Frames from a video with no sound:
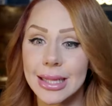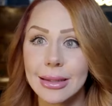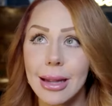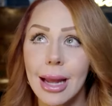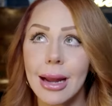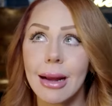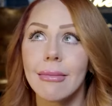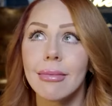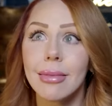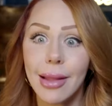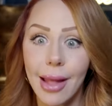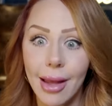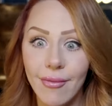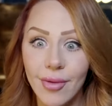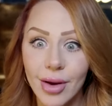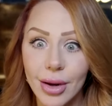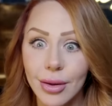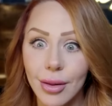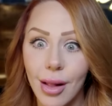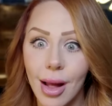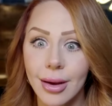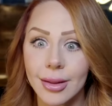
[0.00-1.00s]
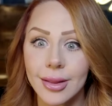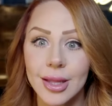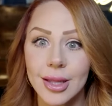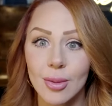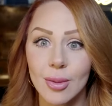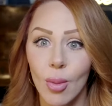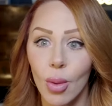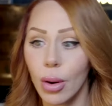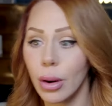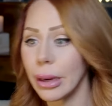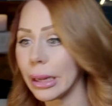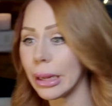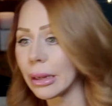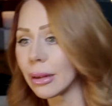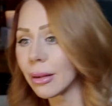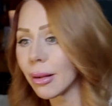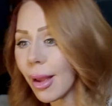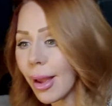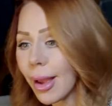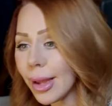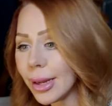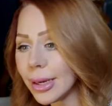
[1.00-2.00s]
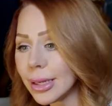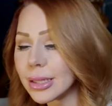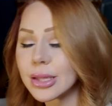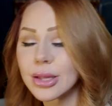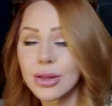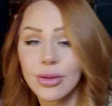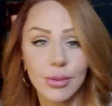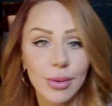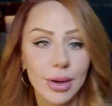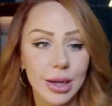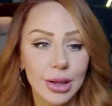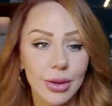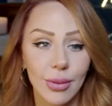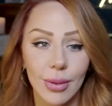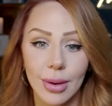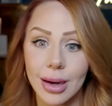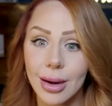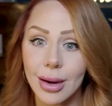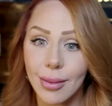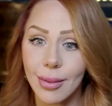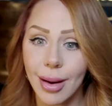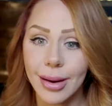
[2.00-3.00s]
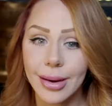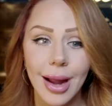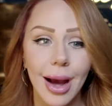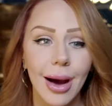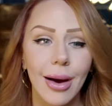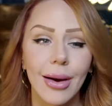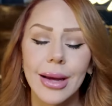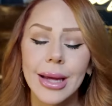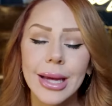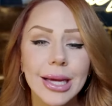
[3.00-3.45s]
like 11 o'clock this morning, and it's 3.20 right now.